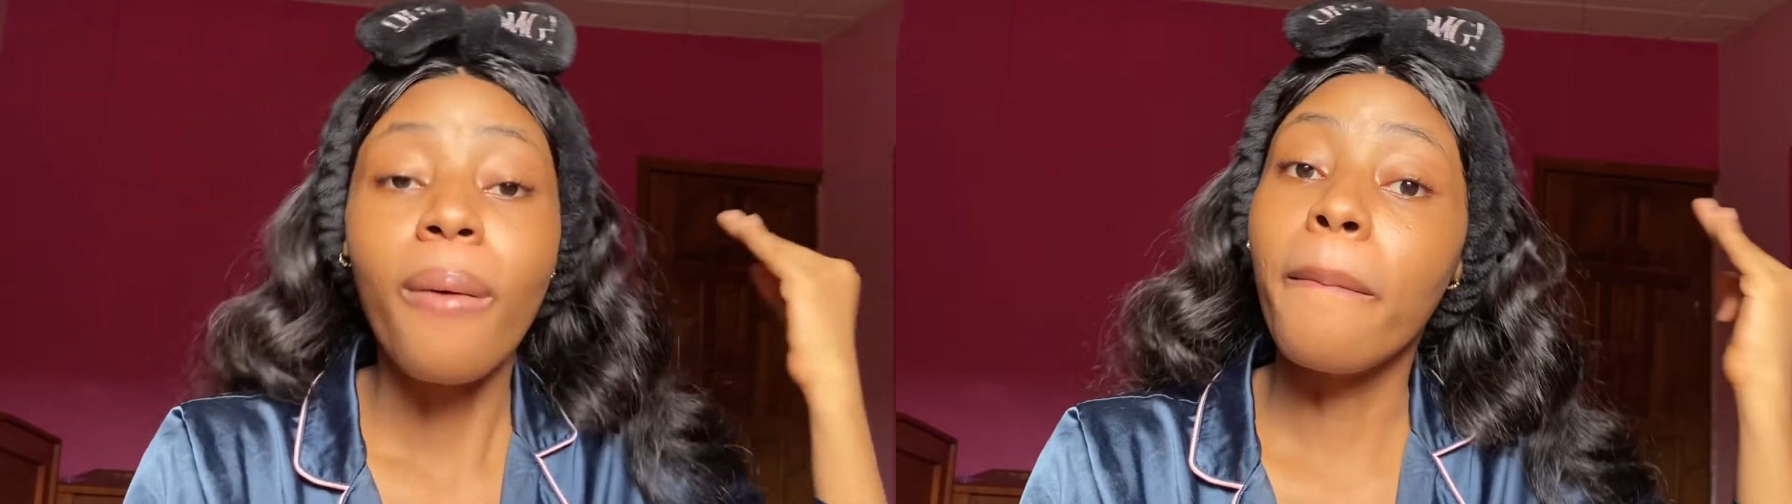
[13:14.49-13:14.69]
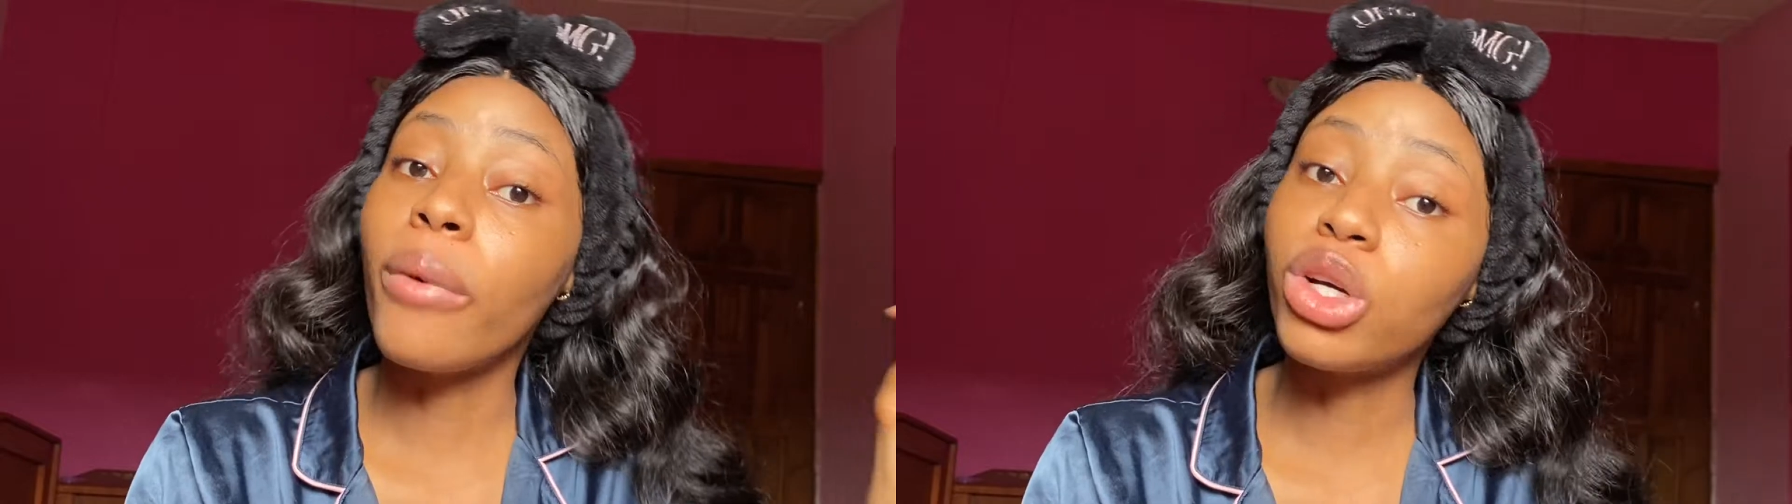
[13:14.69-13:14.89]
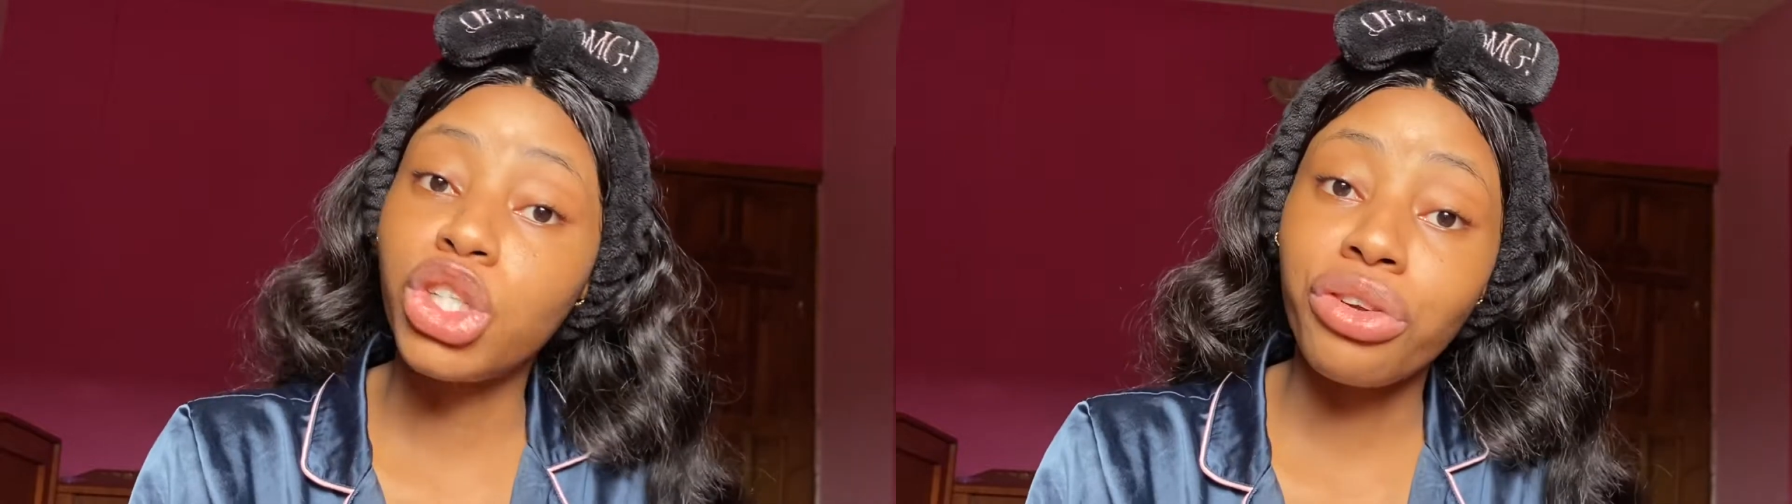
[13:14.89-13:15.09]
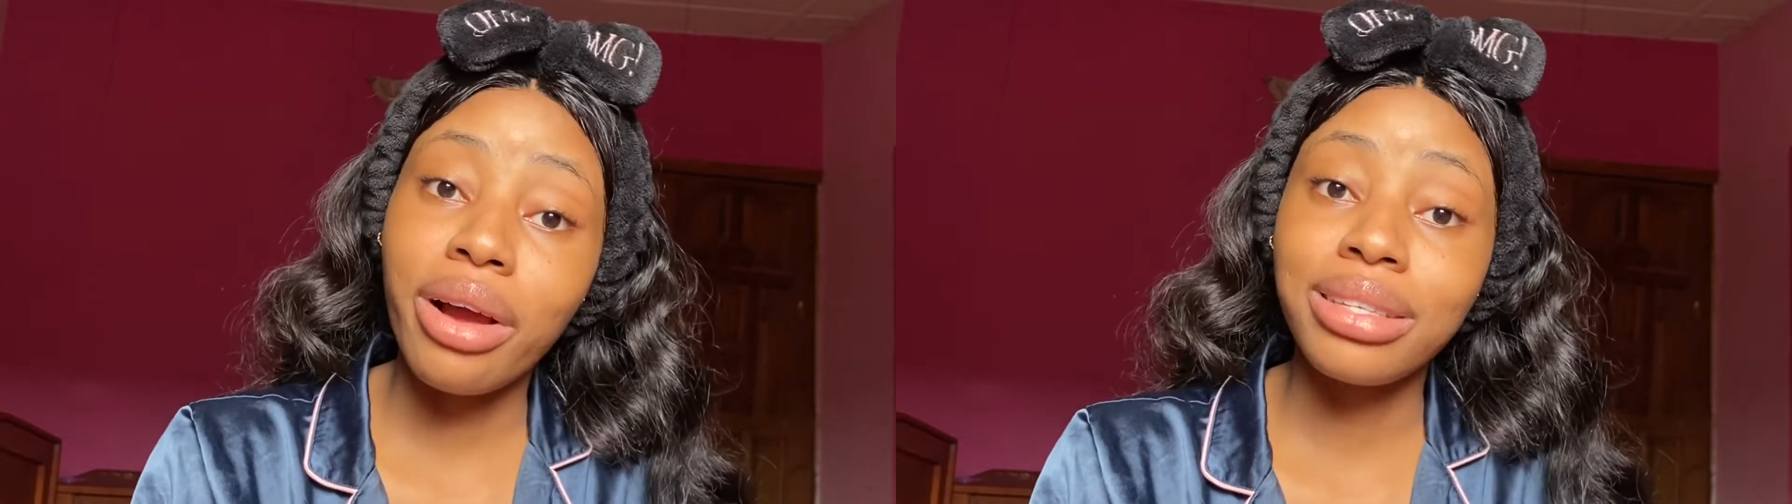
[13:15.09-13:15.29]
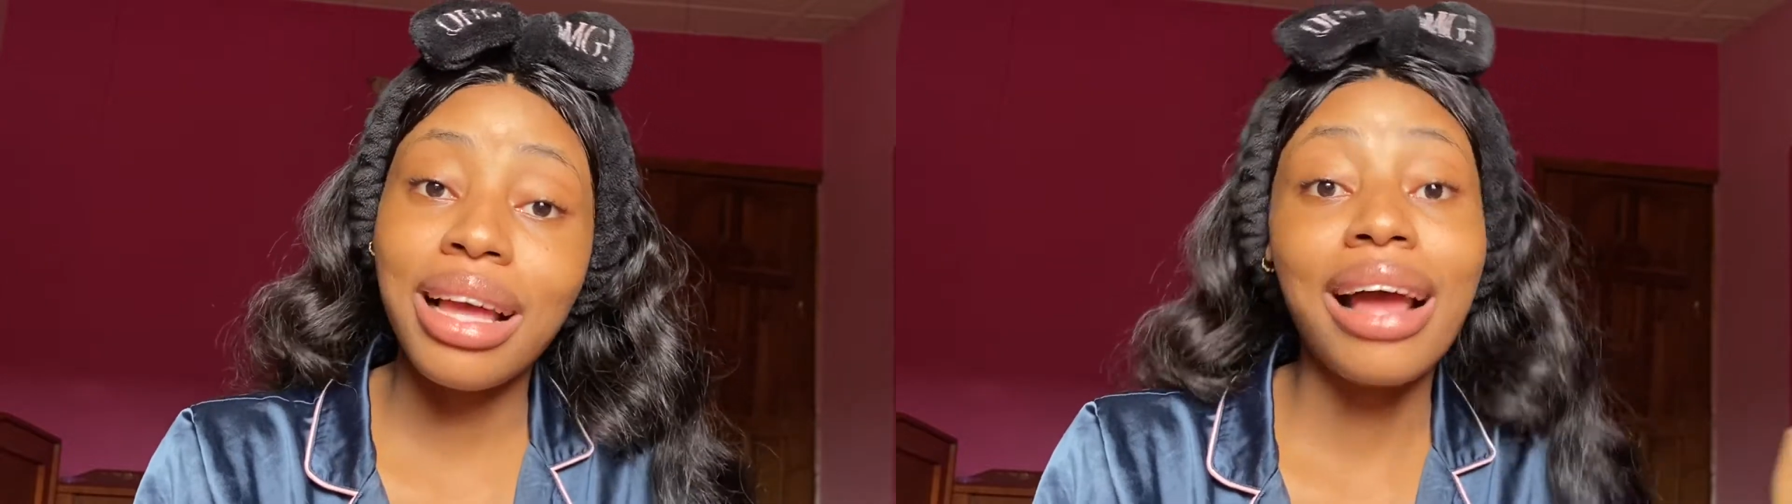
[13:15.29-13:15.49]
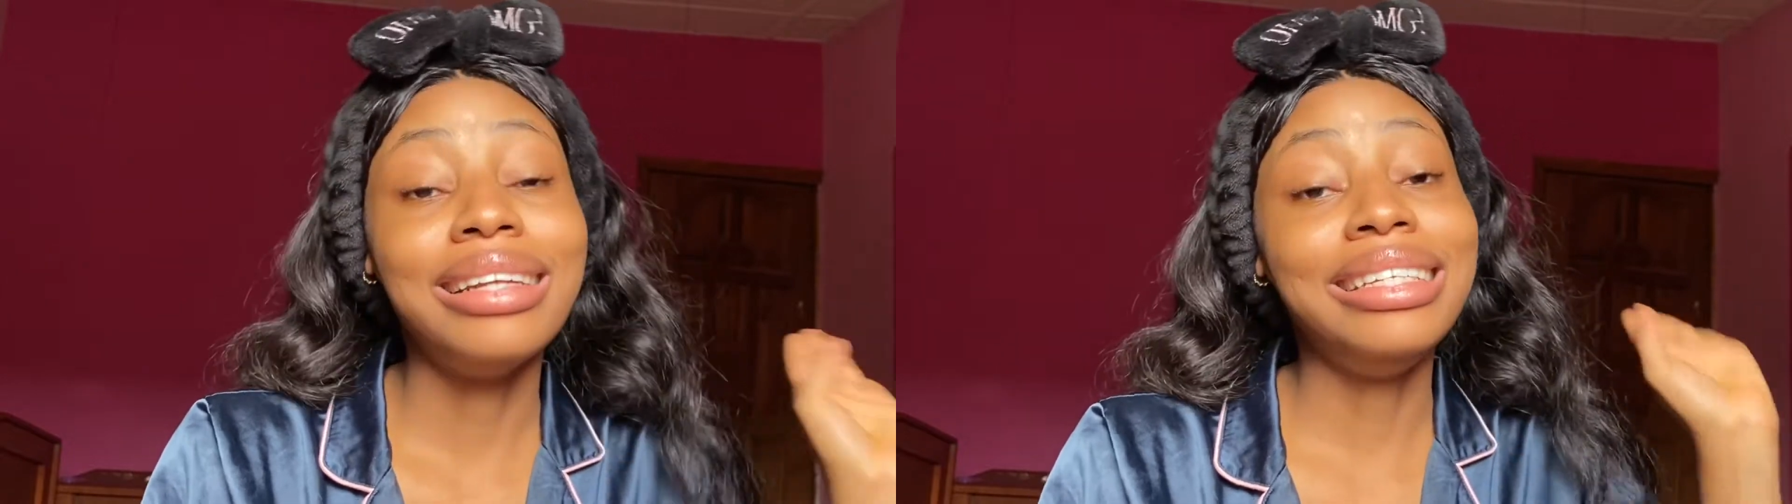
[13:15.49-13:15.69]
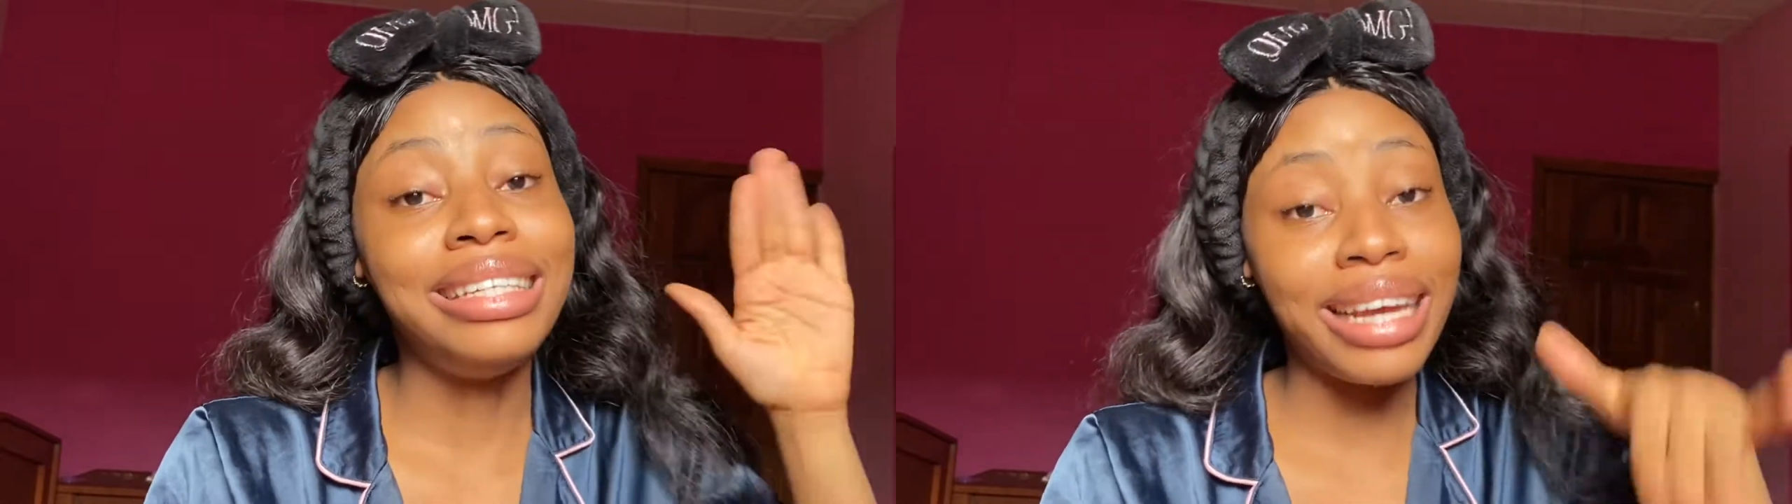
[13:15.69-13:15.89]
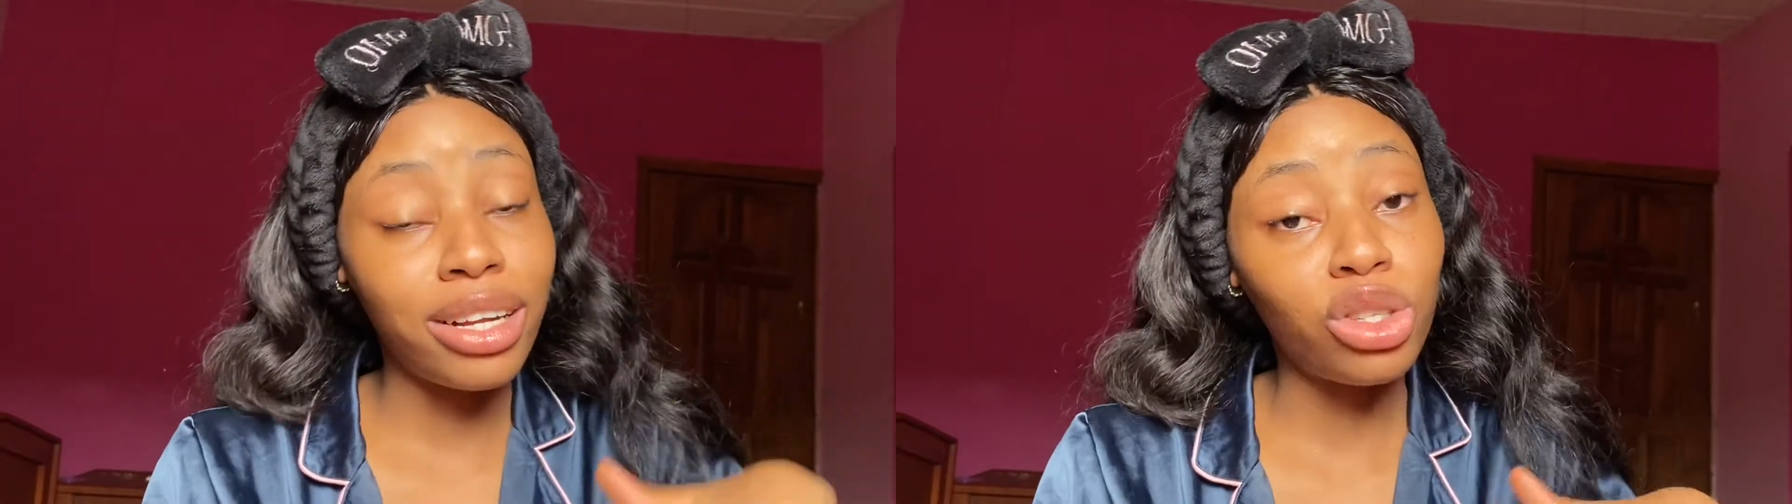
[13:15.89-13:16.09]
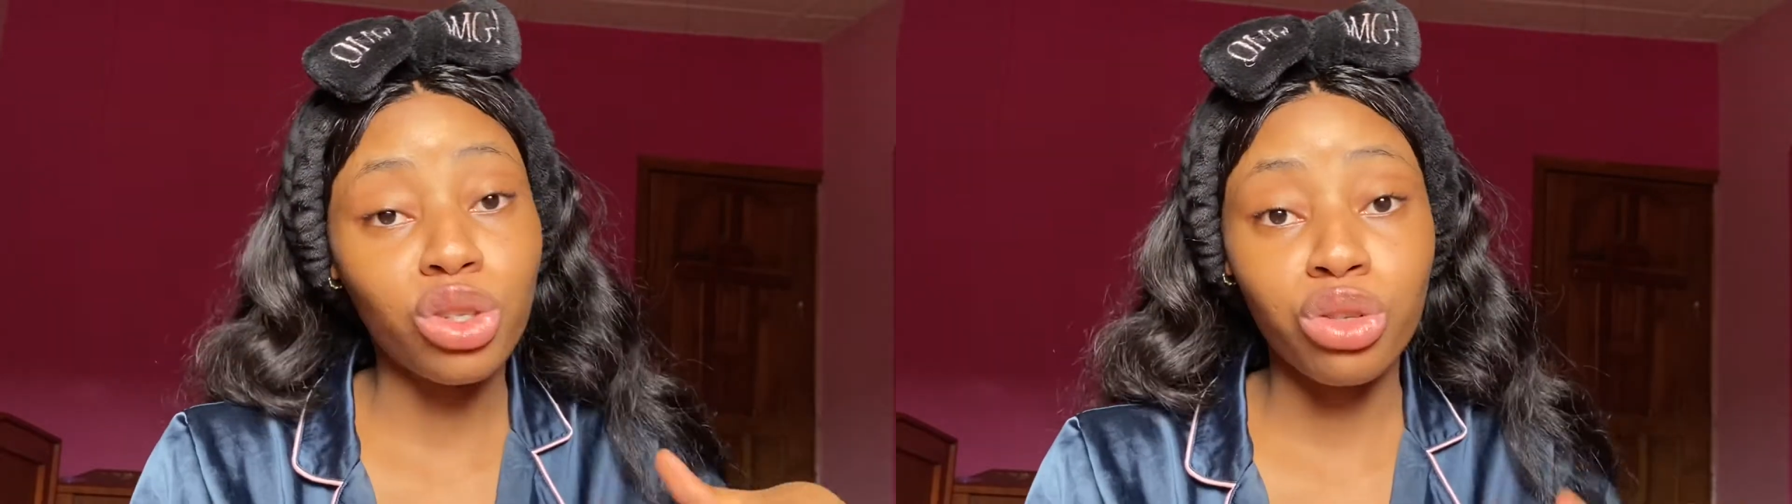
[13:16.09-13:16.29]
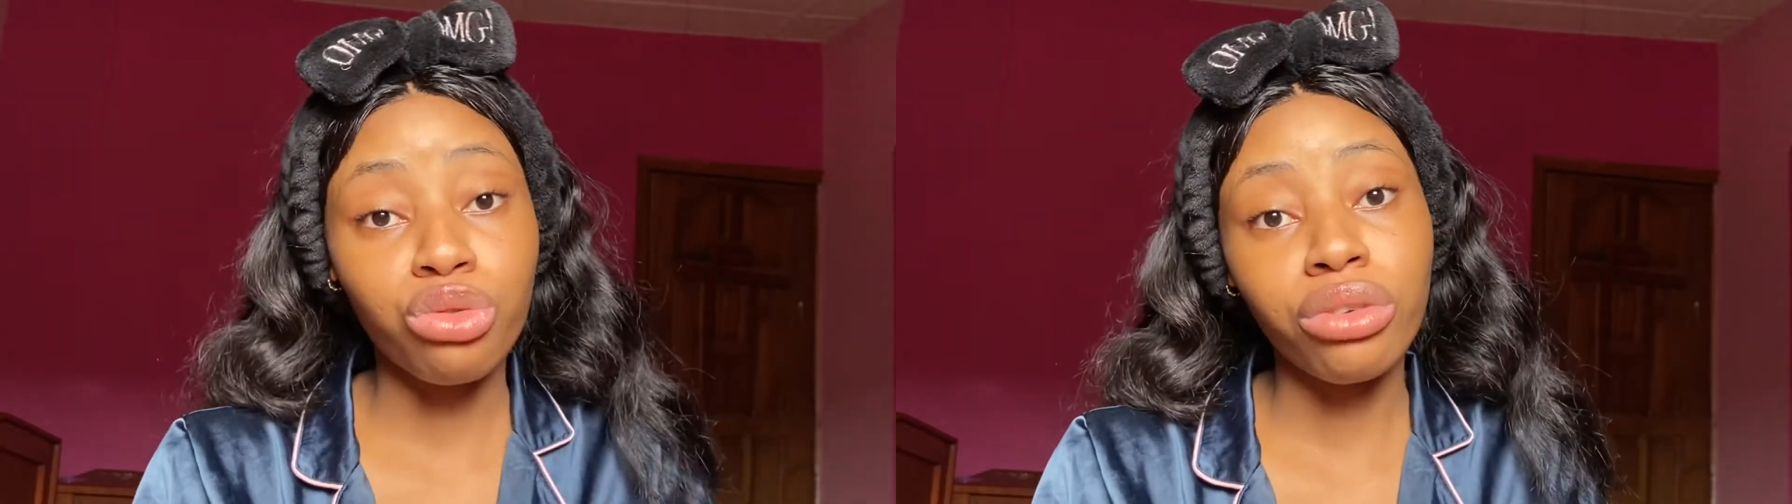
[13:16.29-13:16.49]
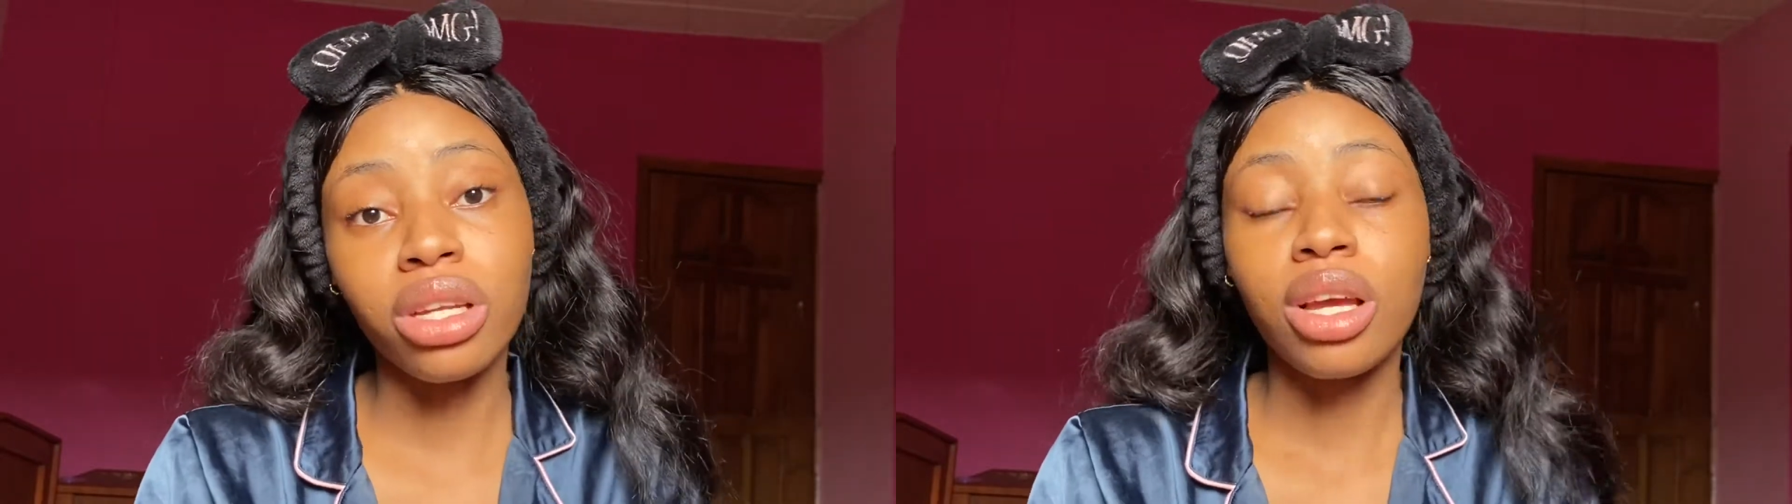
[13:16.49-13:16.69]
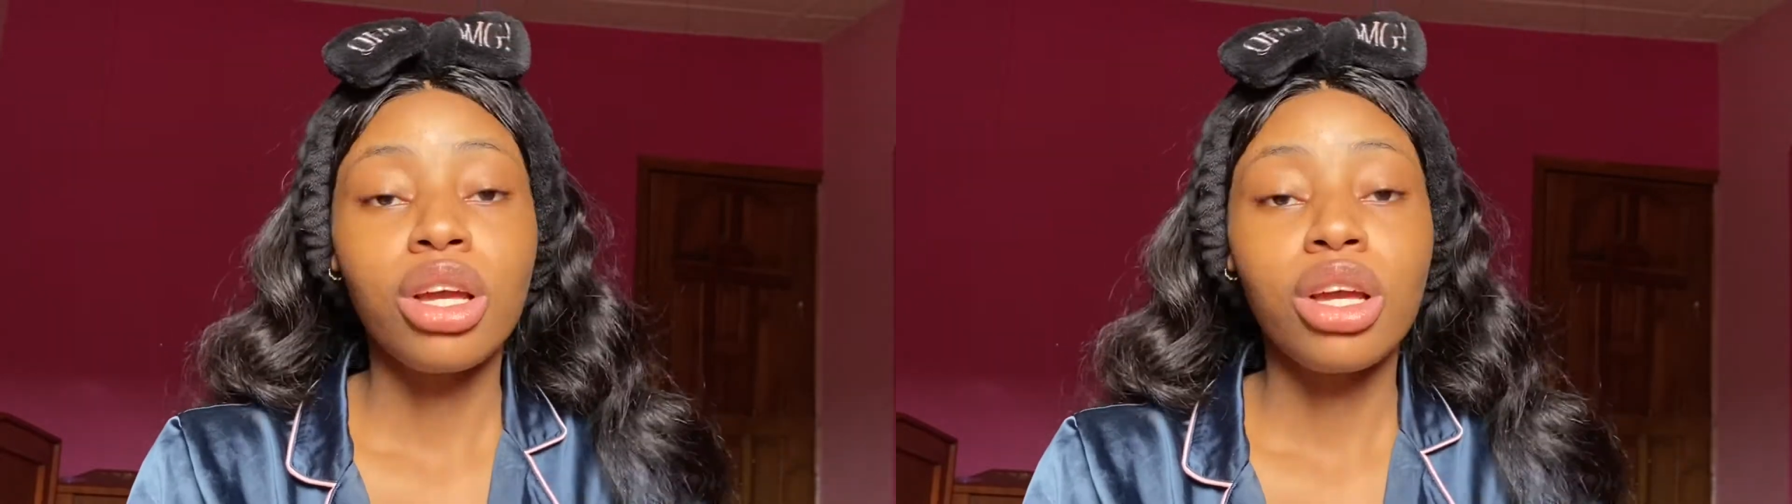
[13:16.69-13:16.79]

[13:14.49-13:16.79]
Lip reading: moisturizer, then sunscreen.